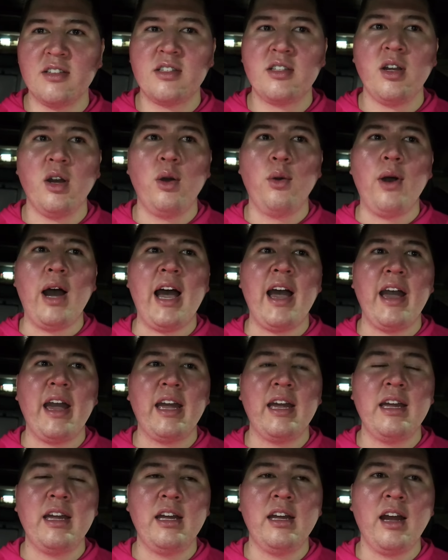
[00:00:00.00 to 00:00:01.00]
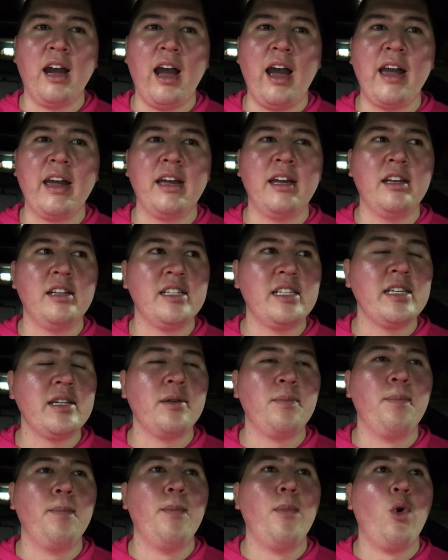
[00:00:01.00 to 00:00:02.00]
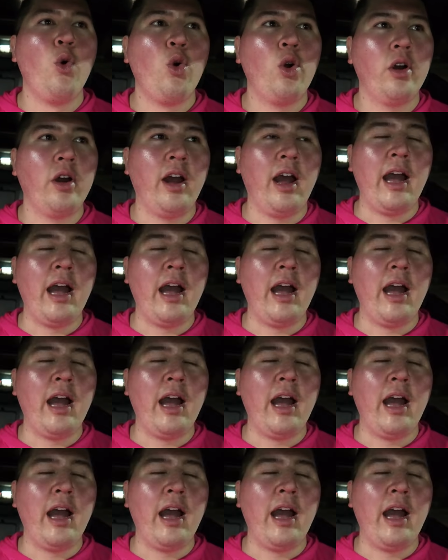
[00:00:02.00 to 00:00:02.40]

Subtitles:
So I did more.